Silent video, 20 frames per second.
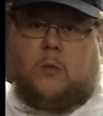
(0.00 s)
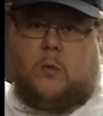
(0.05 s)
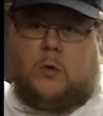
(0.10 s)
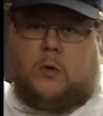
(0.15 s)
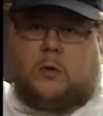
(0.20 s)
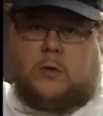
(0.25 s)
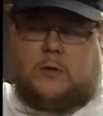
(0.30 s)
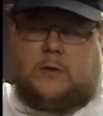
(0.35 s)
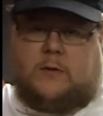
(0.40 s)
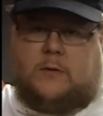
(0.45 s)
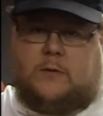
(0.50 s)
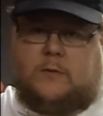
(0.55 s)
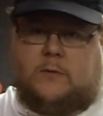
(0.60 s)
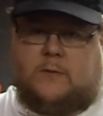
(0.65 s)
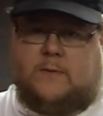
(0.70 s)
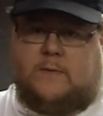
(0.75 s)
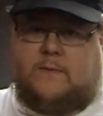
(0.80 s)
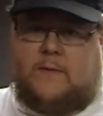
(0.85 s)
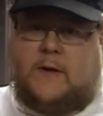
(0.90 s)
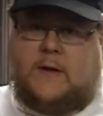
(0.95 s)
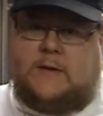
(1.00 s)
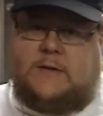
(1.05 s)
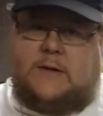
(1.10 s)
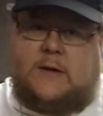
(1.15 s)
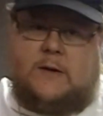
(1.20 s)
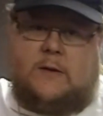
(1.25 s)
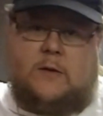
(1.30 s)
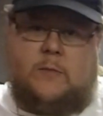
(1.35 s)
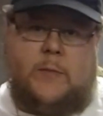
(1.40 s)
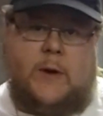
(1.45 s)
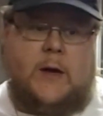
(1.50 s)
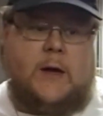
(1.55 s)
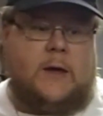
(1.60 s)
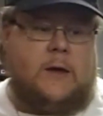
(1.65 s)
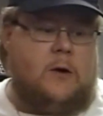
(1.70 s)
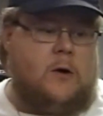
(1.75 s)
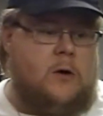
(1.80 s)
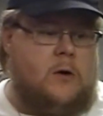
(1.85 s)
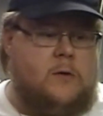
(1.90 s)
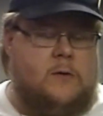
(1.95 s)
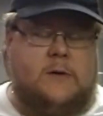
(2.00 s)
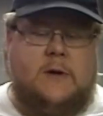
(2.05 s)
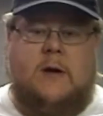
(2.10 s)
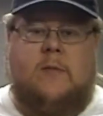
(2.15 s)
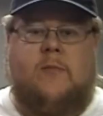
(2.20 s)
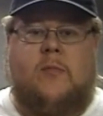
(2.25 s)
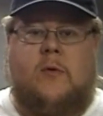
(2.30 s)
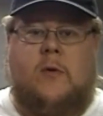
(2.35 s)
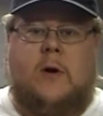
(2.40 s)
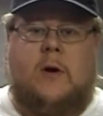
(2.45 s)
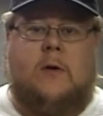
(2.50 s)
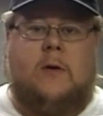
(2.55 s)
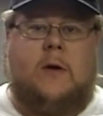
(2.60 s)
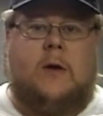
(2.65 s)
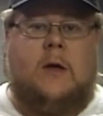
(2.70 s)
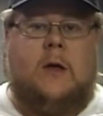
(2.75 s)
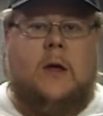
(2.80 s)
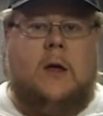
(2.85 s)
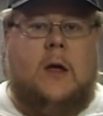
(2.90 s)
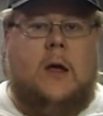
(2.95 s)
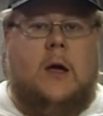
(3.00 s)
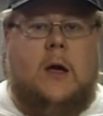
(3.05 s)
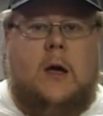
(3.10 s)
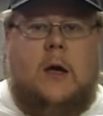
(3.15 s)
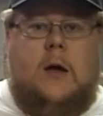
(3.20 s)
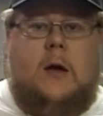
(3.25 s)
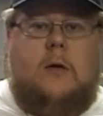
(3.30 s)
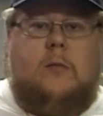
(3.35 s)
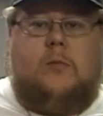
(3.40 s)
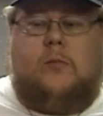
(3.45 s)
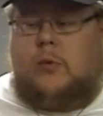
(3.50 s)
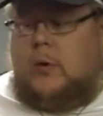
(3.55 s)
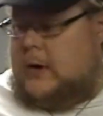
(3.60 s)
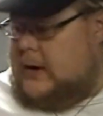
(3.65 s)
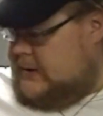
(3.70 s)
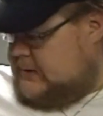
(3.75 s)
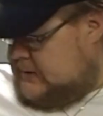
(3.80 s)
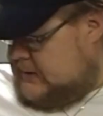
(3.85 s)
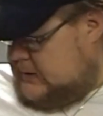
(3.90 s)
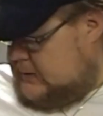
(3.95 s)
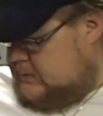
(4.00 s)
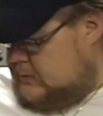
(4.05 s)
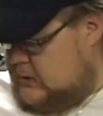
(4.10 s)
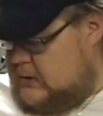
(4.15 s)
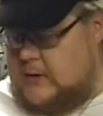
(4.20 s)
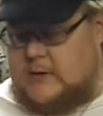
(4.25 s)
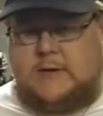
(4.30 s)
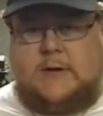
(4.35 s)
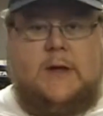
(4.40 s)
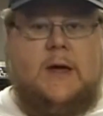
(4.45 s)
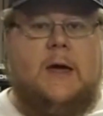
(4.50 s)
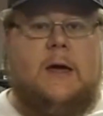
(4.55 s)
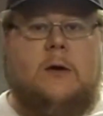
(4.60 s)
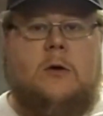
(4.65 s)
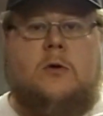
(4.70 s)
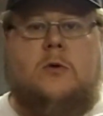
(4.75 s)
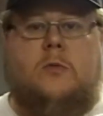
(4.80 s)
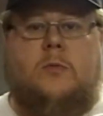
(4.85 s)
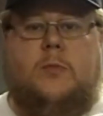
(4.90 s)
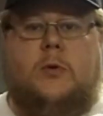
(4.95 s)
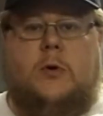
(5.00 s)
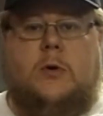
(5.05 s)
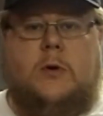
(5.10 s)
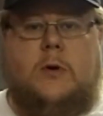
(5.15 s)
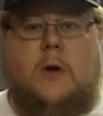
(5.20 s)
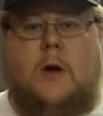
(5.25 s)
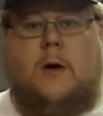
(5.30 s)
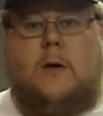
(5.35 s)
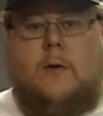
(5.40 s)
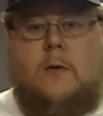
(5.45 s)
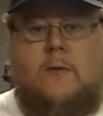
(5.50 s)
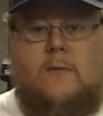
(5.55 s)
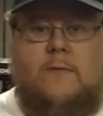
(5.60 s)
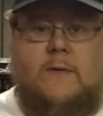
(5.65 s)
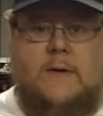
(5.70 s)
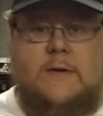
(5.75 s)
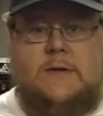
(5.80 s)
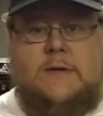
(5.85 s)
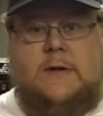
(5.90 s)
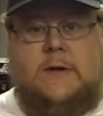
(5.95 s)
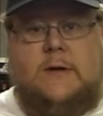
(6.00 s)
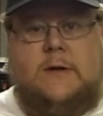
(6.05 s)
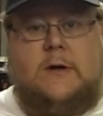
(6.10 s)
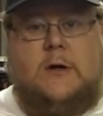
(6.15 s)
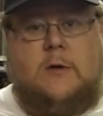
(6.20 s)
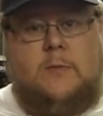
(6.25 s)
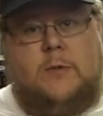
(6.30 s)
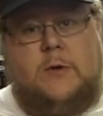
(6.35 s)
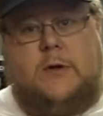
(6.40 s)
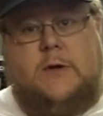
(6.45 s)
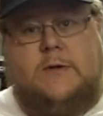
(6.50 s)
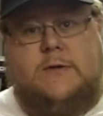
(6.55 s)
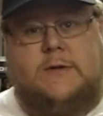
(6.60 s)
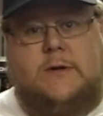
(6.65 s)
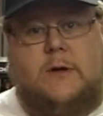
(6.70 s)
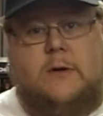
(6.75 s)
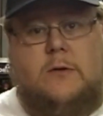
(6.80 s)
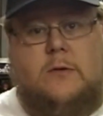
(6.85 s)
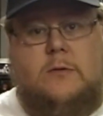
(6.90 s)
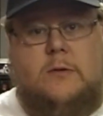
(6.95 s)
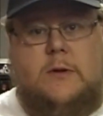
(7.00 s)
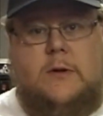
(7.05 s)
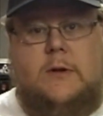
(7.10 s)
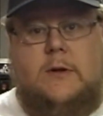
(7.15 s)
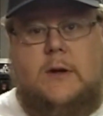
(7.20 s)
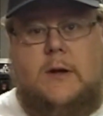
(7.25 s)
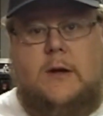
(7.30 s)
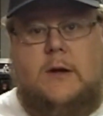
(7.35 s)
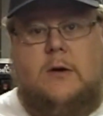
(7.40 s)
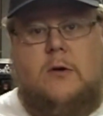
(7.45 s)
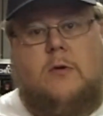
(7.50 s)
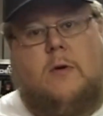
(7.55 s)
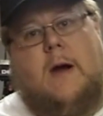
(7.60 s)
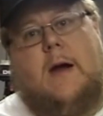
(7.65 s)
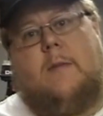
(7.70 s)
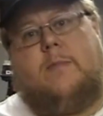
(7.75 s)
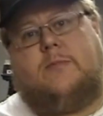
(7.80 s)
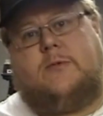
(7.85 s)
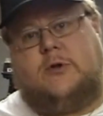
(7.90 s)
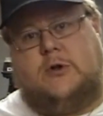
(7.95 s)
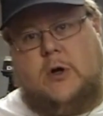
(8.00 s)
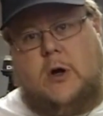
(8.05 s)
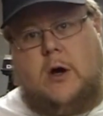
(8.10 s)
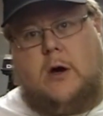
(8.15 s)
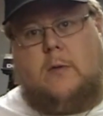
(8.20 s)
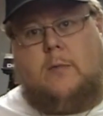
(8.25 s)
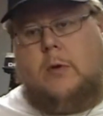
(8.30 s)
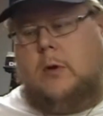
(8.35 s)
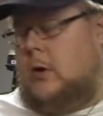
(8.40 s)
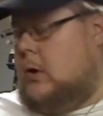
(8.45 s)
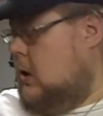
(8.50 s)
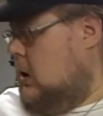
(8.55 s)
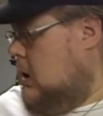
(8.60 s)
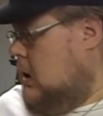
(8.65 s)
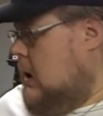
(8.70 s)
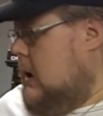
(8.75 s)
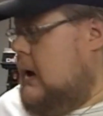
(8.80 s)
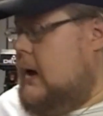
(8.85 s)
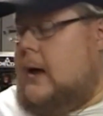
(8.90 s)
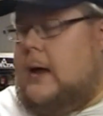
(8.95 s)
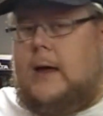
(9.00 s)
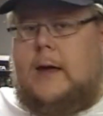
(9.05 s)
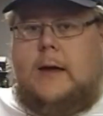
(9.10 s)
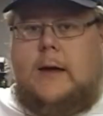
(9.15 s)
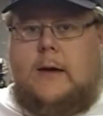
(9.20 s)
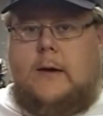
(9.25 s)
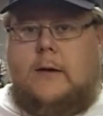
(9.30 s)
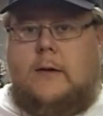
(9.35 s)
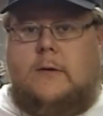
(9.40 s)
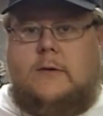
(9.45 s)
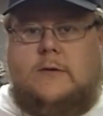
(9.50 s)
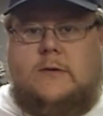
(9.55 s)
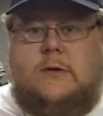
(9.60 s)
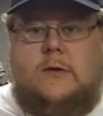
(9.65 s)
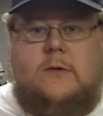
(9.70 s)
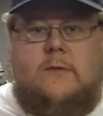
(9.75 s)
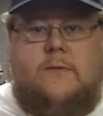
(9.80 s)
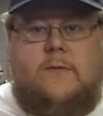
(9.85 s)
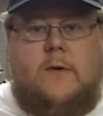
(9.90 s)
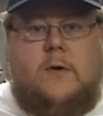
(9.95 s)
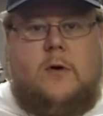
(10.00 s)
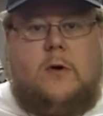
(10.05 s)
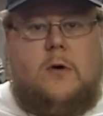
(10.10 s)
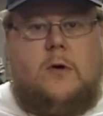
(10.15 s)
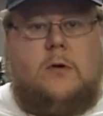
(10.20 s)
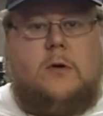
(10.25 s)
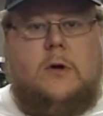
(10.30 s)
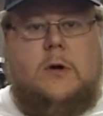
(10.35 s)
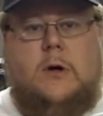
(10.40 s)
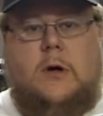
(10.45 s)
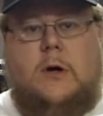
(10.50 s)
work to the fence out in the backyard, temporary bracing, because the guy who put our fence in a couple of years ago did a crap job. And so far,